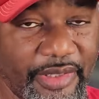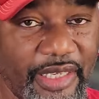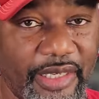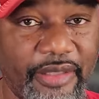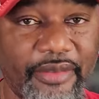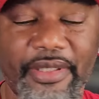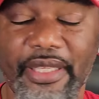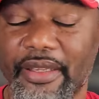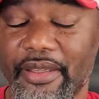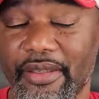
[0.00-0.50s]

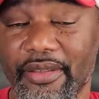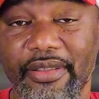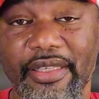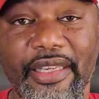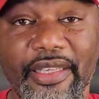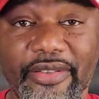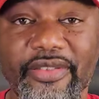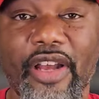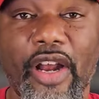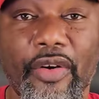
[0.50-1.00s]

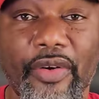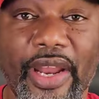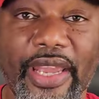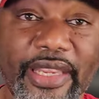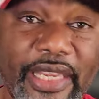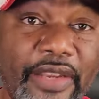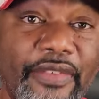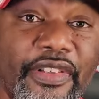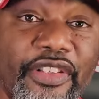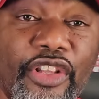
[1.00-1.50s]
It's all
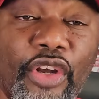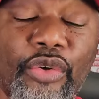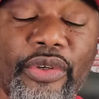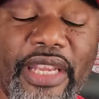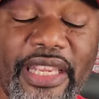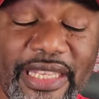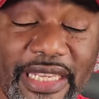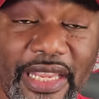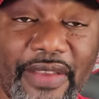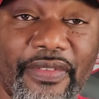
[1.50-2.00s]
right, even though
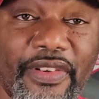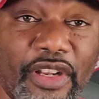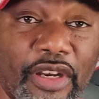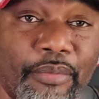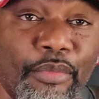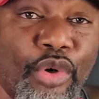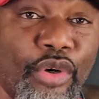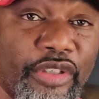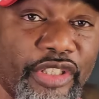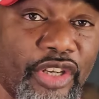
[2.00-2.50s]
they giving
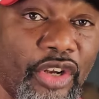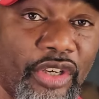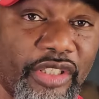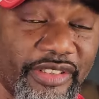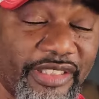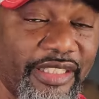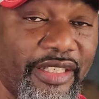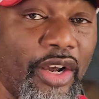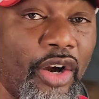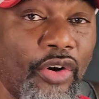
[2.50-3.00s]
up more
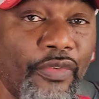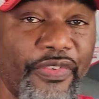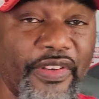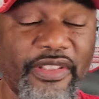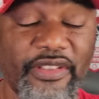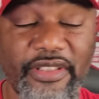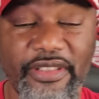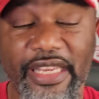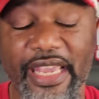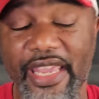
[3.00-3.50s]
yards than the
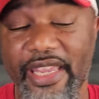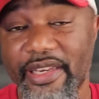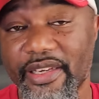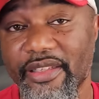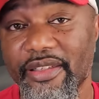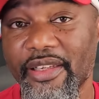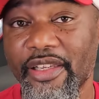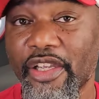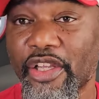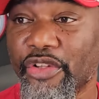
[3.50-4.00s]
offense is
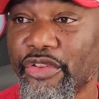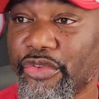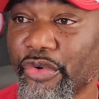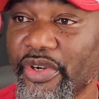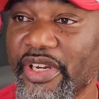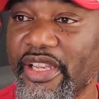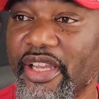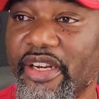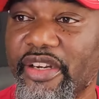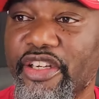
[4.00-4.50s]
gaining.
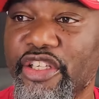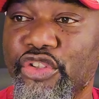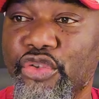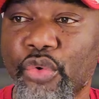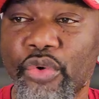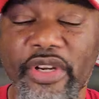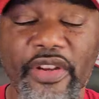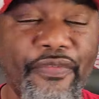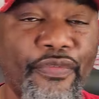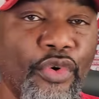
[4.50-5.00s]

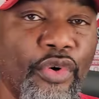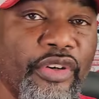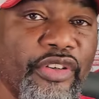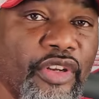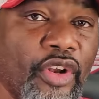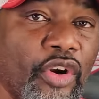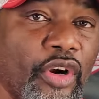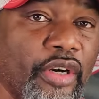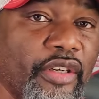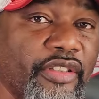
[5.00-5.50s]
324
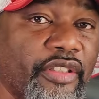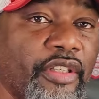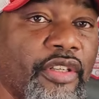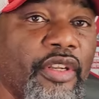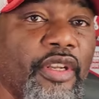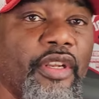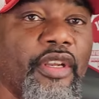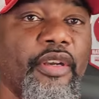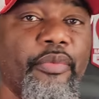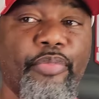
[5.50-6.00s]
yards
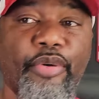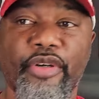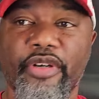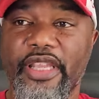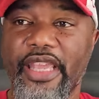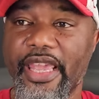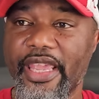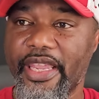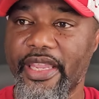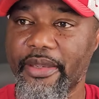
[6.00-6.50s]
per
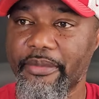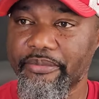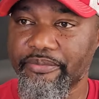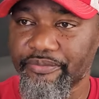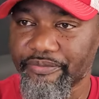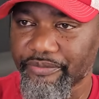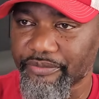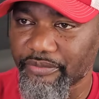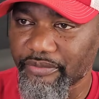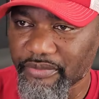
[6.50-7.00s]
game,
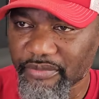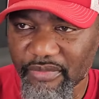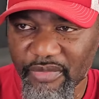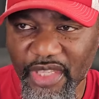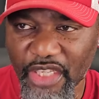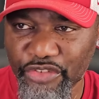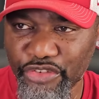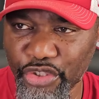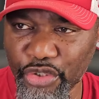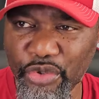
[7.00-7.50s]

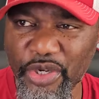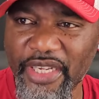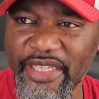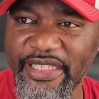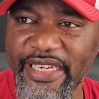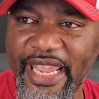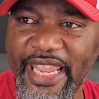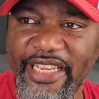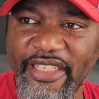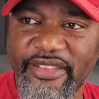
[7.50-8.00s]

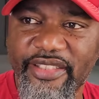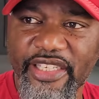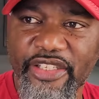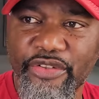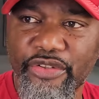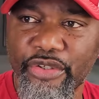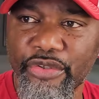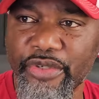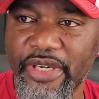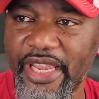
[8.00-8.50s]

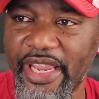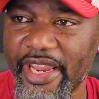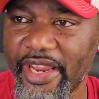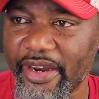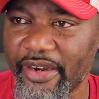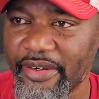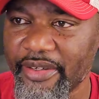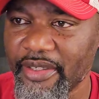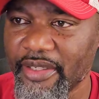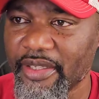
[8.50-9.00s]
218 through the
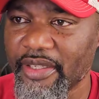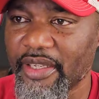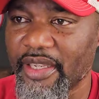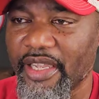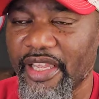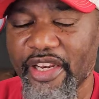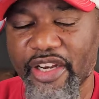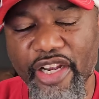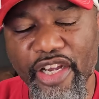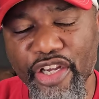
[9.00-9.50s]
air,
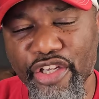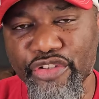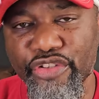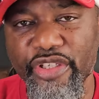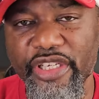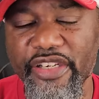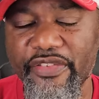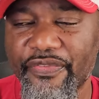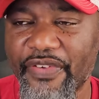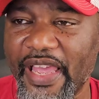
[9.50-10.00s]
and
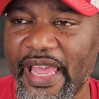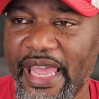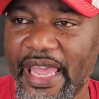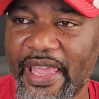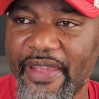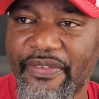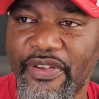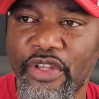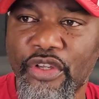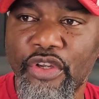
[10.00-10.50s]

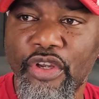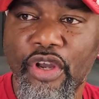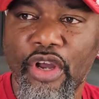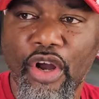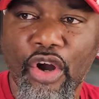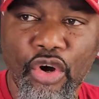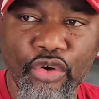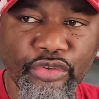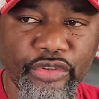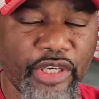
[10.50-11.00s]
105
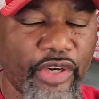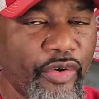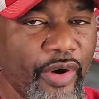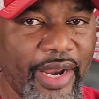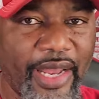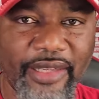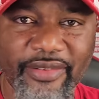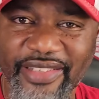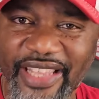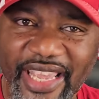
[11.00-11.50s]
on the
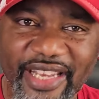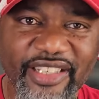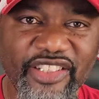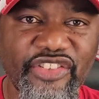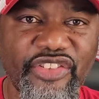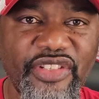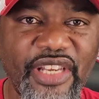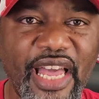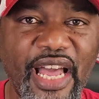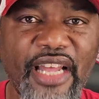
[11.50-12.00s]
ground. That
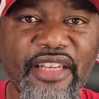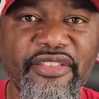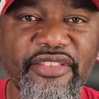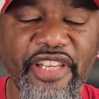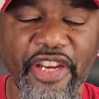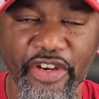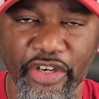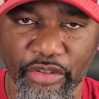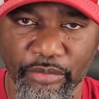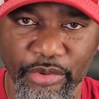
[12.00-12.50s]
is not
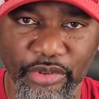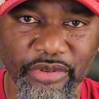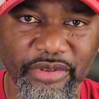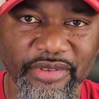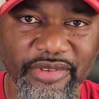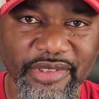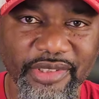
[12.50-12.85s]
terrible.